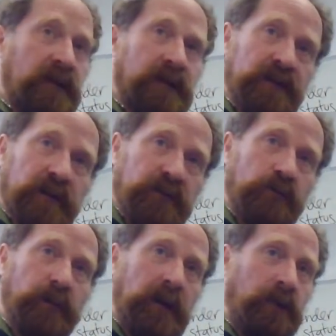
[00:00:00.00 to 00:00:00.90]
an
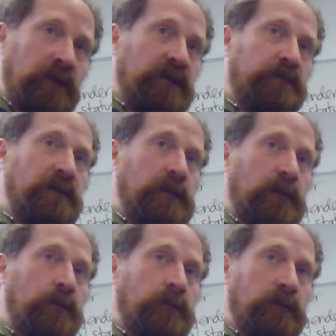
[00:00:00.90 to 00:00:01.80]
international power, they've just been a
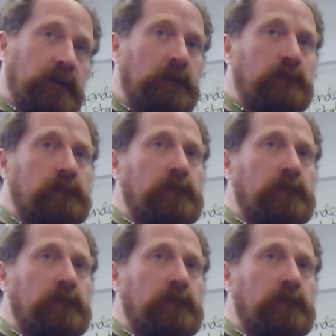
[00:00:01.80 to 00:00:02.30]
local little